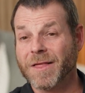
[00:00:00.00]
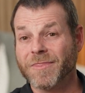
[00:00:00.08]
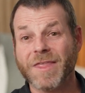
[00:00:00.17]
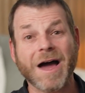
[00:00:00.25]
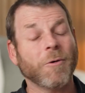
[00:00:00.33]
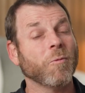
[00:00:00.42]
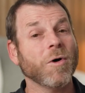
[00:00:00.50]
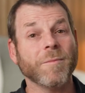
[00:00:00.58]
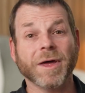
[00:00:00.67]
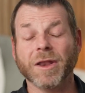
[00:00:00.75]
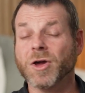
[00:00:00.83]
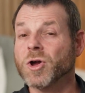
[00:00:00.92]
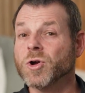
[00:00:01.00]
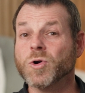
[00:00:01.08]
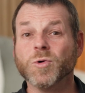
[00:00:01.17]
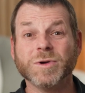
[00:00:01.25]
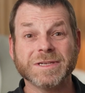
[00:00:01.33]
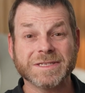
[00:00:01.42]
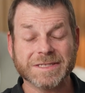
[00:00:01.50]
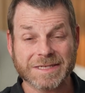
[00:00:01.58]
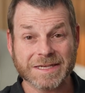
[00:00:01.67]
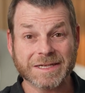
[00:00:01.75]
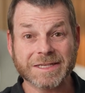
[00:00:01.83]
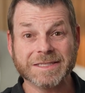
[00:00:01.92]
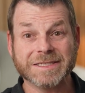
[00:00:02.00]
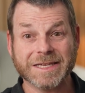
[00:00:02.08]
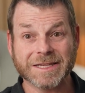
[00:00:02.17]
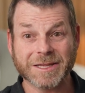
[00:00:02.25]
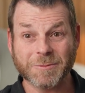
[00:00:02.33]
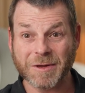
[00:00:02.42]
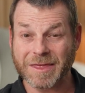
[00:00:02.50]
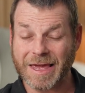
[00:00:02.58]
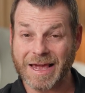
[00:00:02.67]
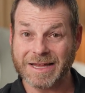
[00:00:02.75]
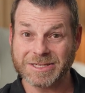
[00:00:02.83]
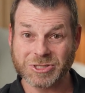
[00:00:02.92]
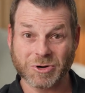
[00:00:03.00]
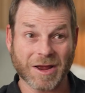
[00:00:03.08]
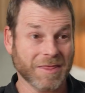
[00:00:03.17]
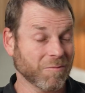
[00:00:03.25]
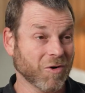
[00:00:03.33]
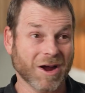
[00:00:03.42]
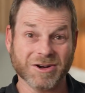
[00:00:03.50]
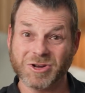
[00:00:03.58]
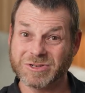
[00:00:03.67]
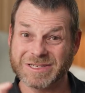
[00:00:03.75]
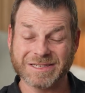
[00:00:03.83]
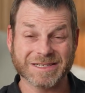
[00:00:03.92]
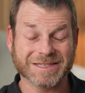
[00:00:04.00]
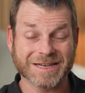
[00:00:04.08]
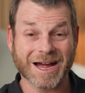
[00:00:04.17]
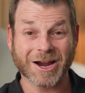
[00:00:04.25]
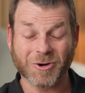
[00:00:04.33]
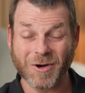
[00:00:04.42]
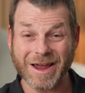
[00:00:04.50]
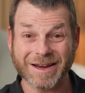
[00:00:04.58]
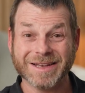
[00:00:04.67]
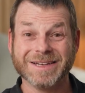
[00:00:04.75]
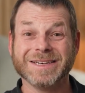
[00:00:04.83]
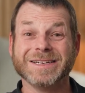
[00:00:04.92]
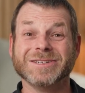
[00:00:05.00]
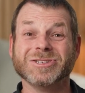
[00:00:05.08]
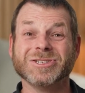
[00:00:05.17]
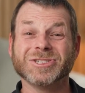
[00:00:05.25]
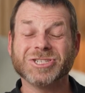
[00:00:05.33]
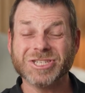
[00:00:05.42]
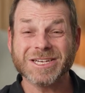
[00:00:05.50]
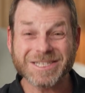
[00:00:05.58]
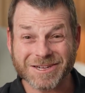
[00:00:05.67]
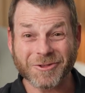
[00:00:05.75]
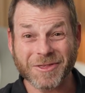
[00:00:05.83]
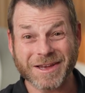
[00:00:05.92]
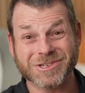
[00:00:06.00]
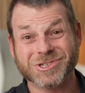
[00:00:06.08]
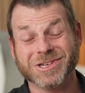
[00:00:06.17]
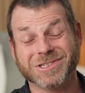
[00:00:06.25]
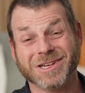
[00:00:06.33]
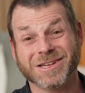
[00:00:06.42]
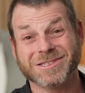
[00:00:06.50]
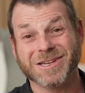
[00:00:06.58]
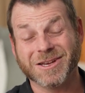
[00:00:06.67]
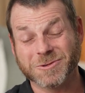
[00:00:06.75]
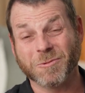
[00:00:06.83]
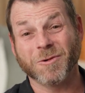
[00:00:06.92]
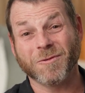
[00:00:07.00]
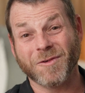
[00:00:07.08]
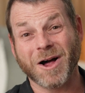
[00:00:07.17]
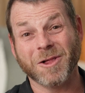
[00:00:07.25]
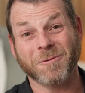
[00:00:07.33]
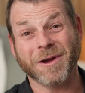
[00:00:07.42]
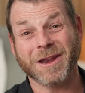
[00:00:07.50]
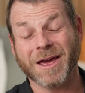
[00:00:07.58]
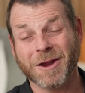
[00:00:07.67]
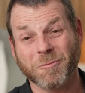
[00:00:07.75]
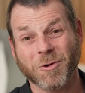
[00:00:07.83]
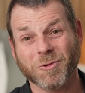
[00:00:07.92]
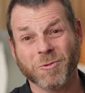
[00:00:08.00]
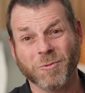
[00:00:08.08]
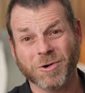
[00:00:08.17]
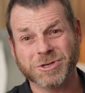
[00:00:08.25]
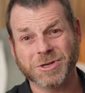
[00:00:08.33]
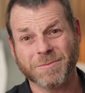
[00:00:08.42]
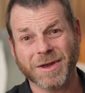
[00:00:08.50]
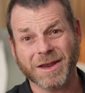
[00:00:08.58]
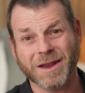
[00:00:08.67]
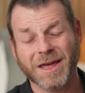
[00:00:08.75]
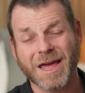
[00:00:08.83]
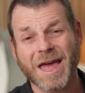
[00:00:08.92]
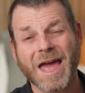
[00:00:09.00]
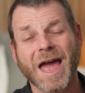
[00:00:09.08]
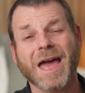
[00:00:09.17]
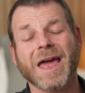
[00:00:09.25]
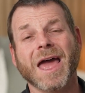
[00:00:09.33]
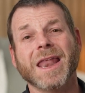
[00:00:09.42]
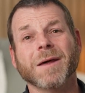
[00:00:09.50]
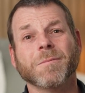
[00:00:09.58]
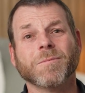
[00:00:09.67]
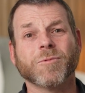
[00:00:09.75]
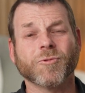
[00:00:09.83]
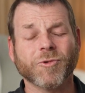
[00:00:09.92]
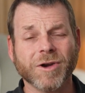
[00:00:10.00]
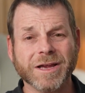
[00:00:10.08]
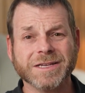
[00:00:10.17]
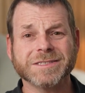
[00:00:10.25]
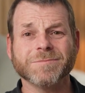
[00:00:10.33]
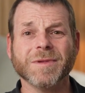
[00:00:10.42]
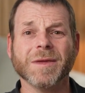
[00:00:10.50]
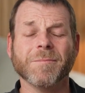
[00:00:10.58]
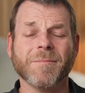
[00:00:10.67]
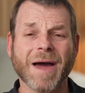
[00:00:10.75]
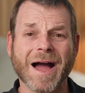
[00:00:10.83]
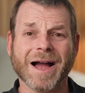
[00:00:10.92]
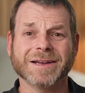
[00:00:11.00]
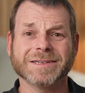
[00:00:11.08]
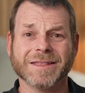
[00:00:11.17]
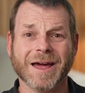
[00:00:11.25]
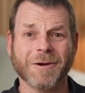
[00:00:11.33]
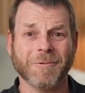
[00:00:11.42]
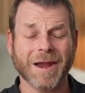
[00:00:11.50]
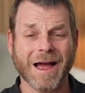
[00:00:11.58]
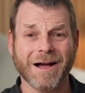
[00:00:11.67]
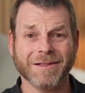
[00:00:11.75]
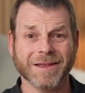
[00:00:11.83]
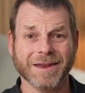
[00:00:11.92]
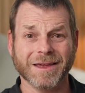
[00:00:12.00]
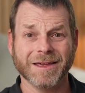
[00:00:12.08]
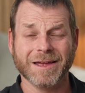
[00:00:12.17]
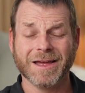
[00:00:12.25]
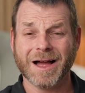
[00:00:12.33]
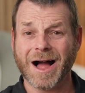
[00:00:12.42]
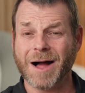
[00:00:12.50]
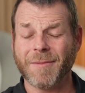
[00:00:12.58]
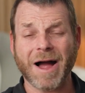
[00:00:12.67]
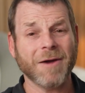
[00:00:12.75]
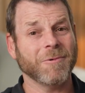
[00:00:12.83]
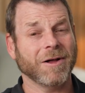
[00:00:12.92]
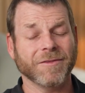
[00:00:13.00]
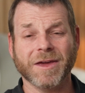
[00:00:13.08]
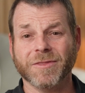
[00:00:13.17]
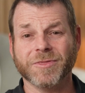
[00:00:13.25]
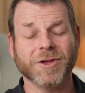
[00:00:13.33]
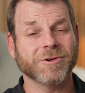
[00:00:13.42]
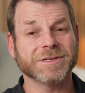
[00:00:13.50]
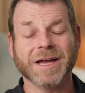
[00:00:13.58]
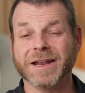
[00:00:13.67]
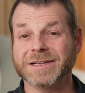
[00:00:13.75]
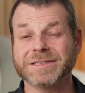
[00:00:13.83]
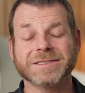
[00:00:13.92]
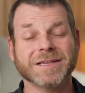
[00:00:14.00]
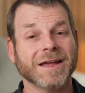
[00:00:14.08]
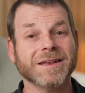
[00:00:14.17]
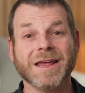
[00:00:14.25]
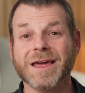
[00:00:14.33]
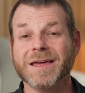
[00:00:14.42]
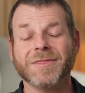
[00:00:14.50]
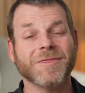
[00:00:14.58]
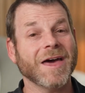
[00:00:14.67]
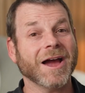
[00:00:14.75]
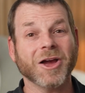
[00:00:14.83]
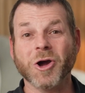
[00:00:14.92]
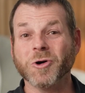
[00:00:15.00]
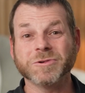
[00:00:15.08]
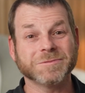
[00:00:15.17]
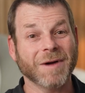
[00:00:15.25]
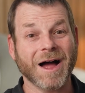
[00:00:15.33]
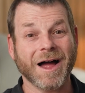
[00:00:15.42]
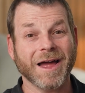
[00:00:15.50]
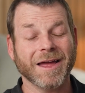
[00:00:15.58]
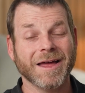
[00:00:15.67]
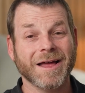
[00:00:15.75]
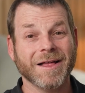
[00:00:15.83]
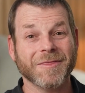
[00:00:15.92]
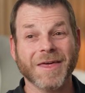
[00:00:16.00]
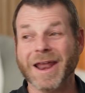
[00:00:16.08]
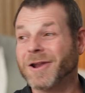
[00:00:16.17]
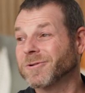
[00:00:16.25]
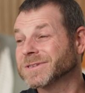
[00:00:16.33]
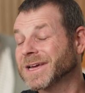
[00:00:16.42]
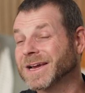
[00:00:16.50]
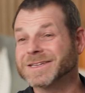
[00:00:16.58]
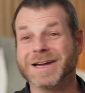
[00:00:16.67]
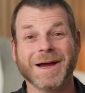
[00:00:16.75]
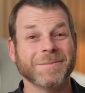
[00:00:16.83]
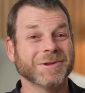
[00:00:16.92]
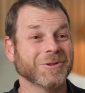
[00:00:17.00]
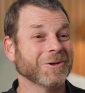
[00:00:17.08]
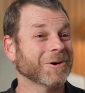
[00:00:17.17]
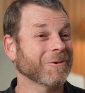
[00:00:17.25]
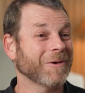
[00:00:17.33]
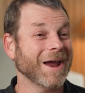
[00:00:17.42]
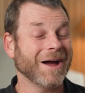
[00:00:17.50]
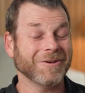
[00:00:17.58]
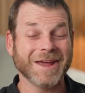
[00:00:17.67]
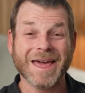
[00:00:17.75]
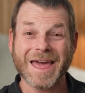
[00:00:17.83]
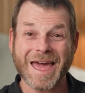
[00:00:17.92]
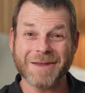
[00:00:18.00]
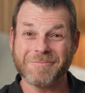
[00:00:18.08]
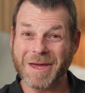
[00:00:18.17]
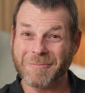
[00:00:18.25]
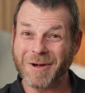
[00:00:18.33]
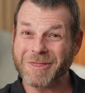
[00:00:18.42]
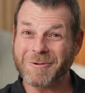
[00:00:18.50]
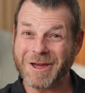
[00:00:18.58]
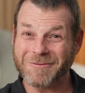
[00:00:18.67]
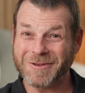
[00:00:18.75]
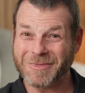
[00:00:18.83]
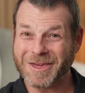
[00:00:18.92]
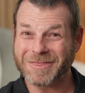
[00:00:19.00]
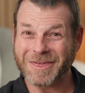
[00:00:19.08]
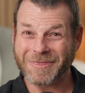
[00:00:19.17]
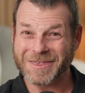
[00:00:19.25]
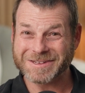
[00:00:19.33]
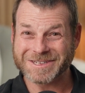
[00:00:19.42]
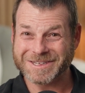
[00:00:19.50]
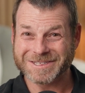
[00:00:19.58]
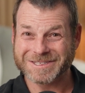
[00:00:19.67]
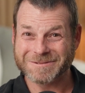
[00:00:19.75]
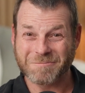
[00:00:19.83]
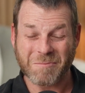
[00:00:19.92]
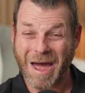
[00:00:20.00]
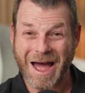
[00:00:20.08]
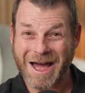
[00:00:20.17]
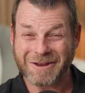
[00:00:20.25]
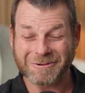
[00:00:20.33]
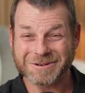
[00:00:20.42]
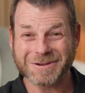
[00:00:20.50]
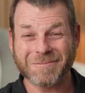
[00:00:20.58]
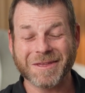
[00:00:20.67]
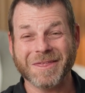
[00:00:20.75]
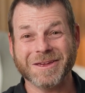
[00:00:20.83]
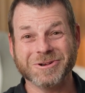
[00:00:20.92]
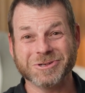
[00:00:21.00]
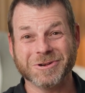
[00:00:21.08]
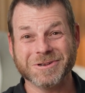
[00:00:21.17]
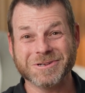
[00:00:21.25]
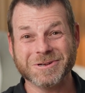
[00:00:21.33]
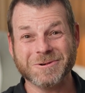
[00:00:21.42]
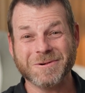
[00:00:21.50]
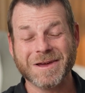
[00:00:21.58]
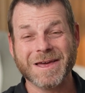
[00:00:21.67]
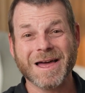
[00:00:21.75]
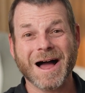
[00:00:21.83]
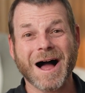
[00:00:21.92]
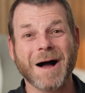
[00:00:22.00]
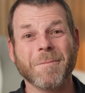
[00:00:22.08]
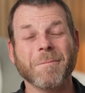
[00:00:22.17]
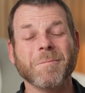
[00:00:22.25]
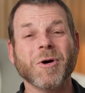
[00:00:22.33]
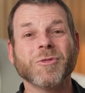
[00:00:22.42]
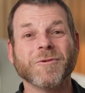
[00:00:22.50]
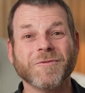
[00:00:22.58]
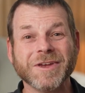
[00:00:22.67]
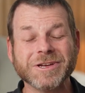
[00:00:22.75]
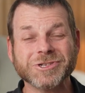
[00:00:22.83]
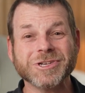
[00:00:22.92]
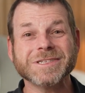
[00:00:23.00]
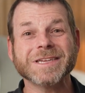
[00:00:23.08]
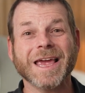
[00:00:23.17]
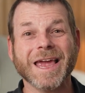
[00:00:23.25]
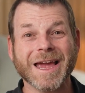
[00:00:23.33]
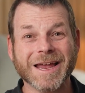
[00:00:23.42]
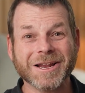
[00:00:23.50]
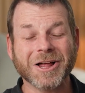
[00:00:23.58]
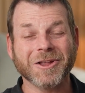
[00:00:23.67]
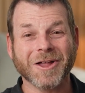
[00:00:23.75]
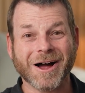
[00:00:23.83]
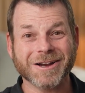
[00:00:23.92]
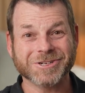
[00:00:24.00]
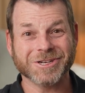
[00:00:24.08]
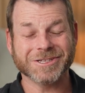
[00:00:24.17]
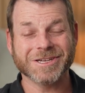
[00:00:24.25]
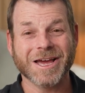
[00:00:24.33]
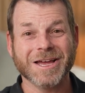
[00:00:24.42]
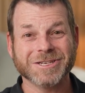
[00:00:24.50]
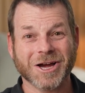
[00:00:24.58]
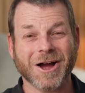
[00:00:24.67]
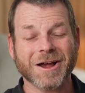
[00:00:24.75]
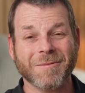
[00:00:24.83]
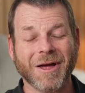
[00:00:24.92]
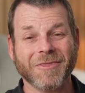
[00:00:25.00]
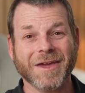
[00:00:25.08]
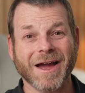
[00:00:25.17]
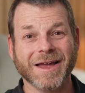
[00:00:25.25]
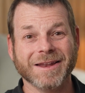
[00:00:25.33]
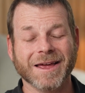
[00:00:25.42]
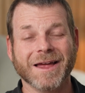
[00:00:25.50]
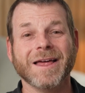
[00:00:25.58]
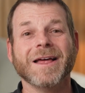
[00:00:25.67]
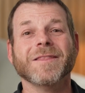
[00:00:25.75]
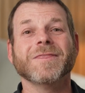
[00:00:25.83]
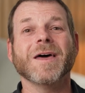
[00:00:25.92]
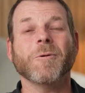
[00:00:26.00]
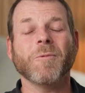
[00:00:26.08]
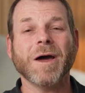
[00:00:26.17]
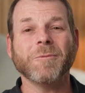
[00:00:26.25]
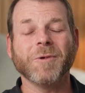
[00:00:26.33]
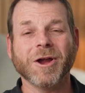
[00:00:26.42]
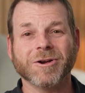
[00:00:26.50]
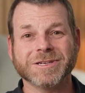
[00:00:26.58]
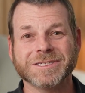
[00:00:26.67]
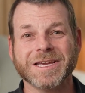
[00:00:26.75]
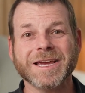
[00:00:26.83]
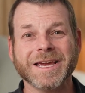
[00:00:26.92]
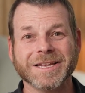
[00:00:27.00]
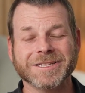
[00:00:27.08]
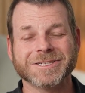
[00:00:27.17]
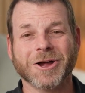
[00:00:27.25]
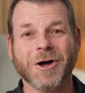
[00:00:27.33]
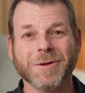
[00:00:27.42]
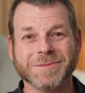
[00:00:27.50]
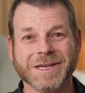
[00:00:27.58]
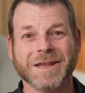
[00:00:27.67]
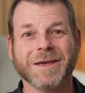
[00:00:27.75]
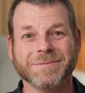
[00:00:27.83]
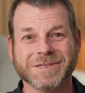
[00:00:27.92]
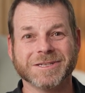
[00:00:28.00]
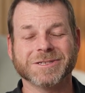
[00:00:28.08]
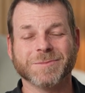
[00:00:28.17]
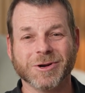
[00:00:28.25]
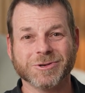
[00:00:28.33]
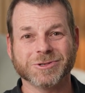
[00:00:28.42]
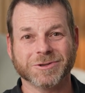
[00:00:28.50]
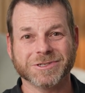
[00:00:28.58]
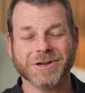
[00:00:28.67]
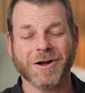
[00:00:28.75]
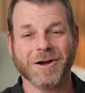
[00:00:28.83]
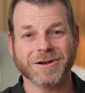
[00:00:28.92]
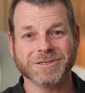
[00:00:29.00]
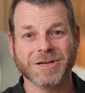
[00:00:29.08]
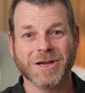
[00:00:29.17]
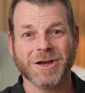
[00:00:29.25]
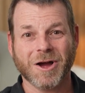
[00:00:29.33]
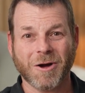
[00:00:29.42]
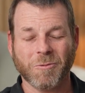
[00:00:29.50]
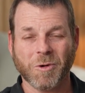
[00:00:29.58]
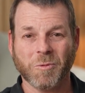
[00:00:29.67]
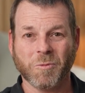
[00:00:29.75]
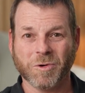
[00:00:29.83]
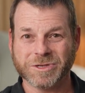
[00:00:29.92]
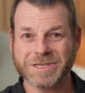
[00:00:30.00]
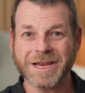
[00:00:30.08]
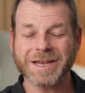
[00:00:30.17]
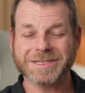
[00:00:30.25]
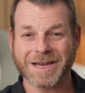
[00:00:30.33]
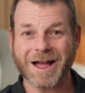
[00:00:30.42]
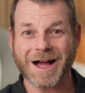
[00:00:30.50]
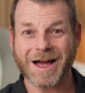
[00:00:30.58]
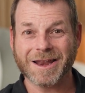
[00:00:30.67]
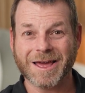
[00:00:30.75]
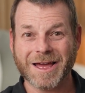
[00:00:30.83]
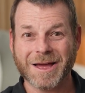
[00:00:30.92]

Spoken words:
That woman who is still dealing with cancer and the prognosis is not great, she still thinks Jesus is worth following and worth worshiping. And it brings me back to that reality. There's not a Sunday that goes by that I don't take time to look around. And by the way, if you think that this is bad or something that you shouldn't do, both Ephesians and Colossians talk about the idea that when we are singing psalms and hymns and spiritual songs, we're singing to God,